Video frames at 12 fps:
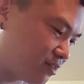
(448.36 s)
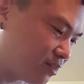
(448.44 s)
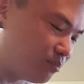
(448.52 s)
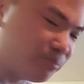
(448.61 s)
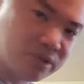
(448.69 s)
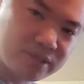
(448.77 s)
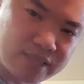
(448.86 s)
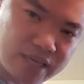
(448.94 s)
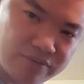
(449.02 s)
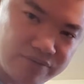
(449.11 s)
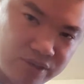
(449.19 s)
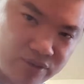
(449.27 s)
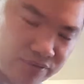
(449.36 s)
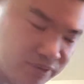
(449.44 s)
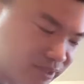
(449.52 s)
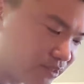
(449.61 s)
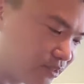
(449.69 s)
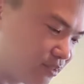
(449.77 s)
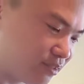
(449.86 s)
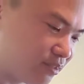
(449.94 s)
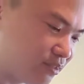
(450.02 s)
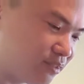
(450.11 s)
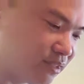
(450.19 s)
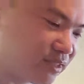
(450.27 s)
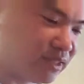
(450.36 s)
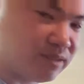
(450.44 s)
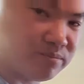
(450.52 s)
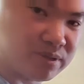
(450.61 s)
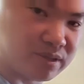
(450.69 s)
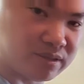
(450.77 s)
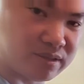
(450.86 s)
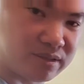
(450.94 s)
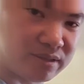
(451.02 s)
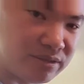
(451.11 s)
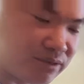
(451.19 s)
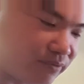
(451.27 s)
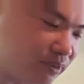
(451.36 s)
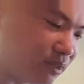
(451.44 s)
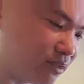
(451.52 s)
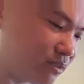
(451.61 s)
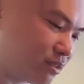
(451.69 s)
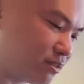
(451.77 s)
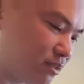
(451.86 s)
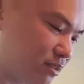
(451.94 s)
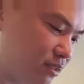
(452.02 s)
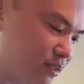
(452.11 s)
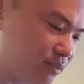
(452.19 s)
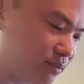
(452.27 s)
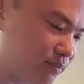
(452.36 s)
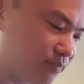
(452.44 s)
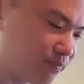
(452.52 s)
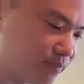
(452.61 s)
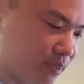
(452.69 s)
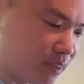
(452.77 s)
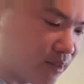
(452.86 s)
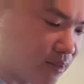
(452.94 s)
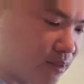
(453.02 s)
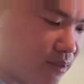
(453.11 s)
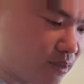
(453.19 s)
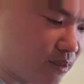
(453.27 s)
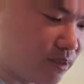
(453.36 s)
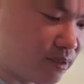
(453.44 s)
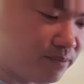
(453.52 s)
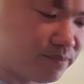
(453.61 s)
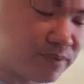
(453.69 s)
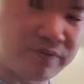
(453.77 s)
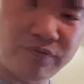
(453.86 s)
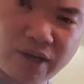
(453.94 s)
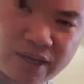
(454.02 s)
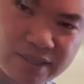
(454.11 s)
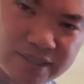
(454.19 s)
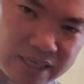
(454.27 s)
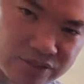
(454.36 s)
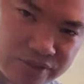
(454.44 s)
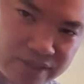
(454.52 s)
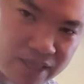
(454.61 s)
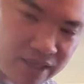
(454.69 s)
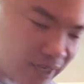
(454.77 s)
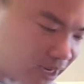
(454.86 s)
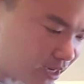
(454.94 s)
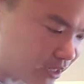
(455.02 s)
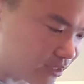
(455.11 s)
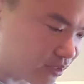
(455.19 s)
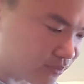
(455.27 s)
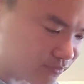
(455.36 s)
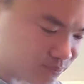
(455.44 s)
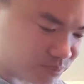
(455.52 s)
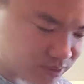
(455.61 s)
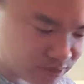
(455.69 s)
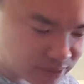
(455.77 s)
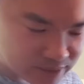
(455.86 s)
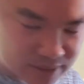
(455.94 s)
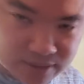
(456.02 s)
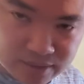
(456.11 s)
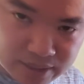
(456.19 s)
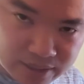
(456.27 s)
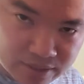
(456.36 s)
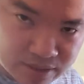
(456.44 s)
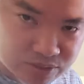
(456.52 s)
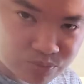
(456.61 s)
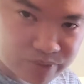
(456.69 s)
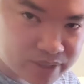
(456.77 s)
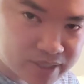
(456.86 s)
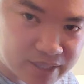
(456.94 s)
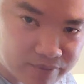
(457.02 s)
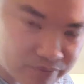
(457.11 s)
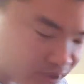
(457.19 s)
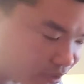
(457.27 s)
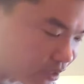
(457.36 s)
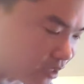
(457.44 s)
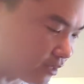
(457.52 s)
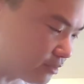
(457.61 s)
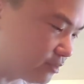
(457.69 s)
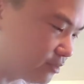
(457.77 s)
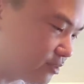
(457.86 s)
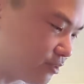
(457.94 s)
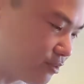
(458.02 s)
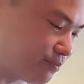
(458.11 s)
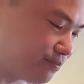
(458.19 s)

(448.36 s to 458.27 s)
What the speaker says: a bird's eye view of the scene, but I don't know if you guys could see it. The fire is actually not hot enough, but this thing doesn't really get very hot, so